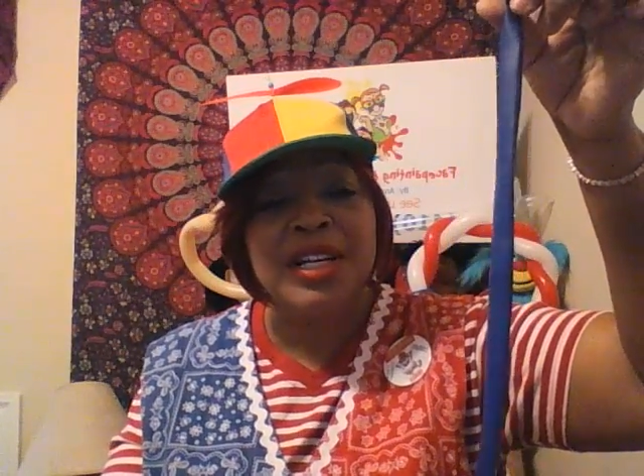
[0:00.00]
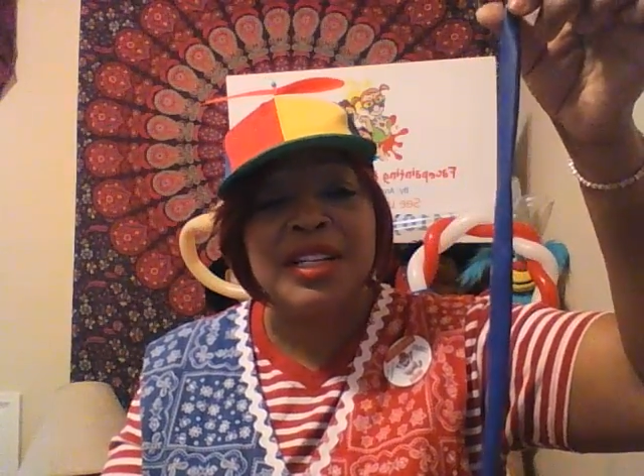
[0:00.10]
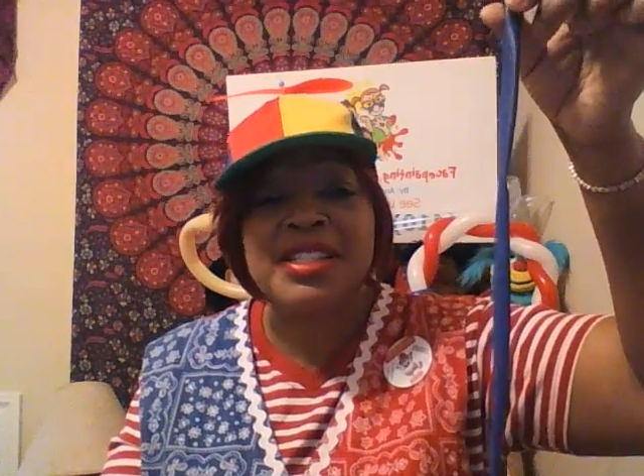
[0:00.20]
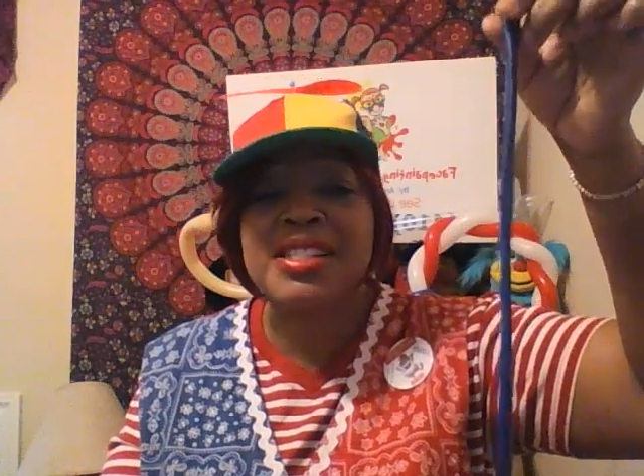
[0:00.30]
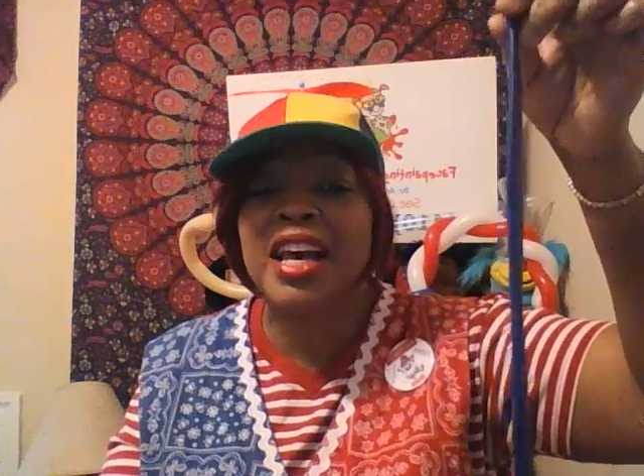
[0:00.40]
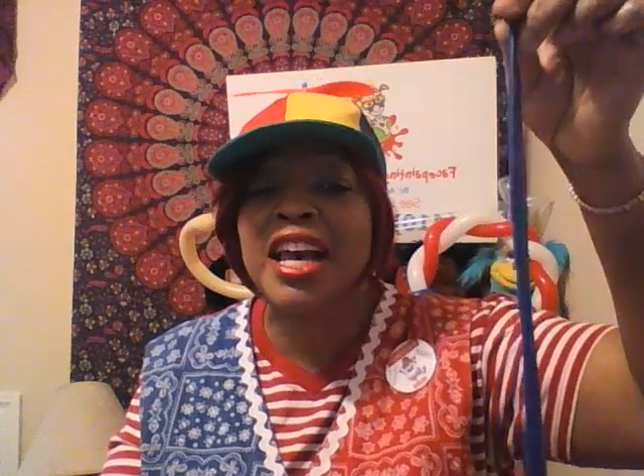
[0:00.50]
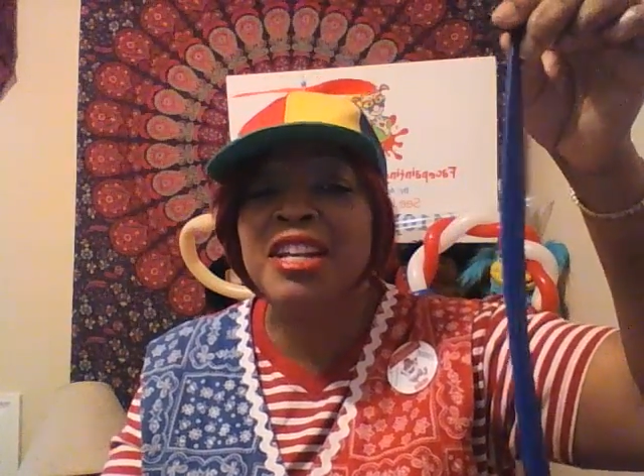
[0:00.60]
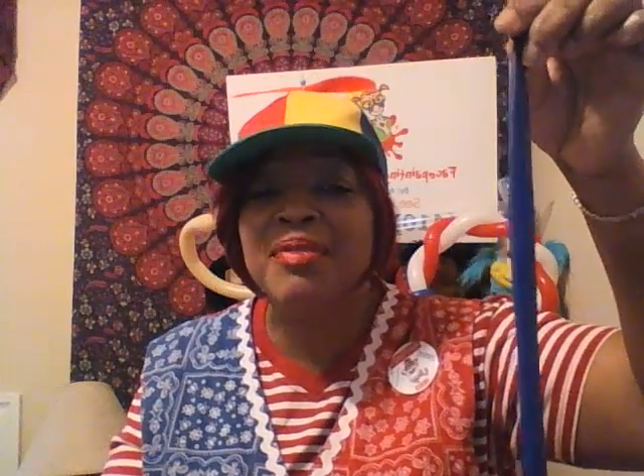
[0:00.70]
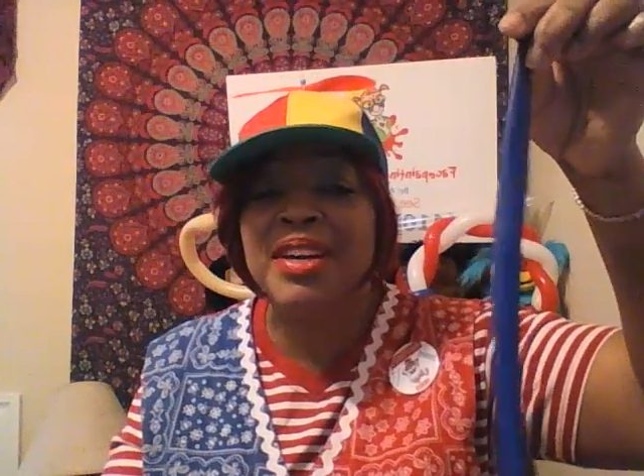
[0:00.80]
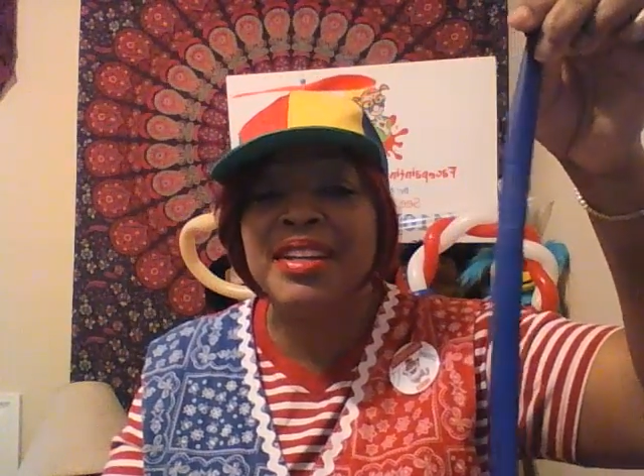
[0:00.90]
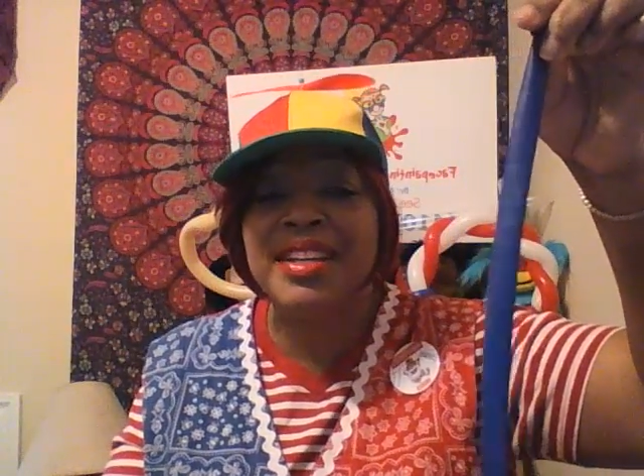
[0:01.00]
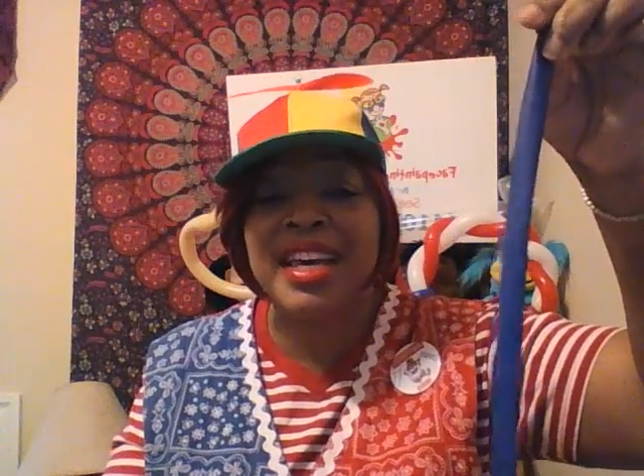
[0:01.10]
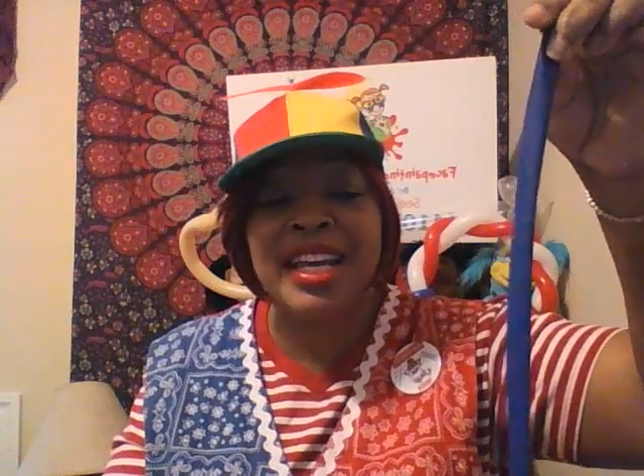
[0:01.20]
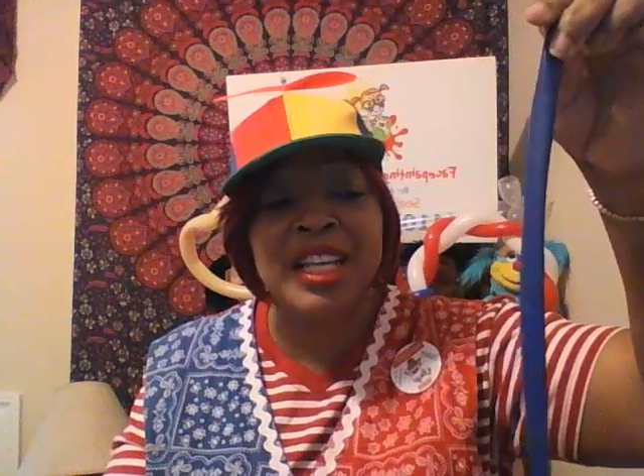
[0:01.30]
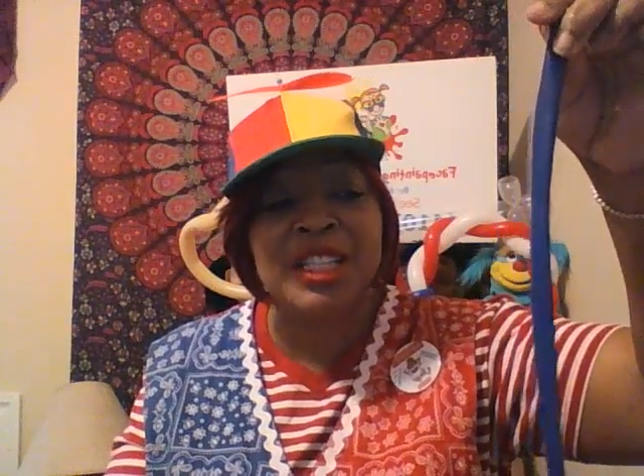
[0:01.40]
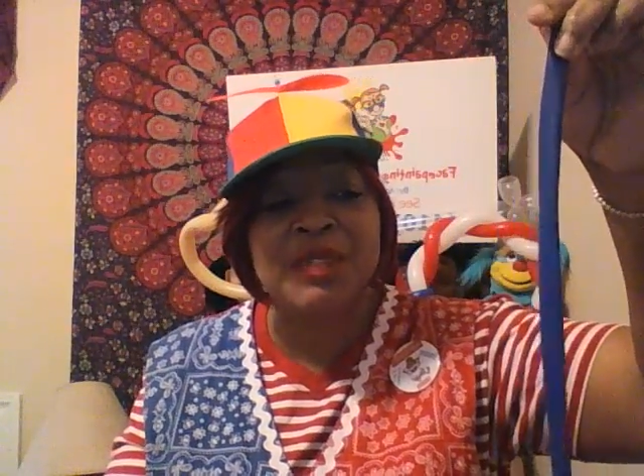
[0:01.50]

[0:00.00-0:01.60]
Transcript: assignment and a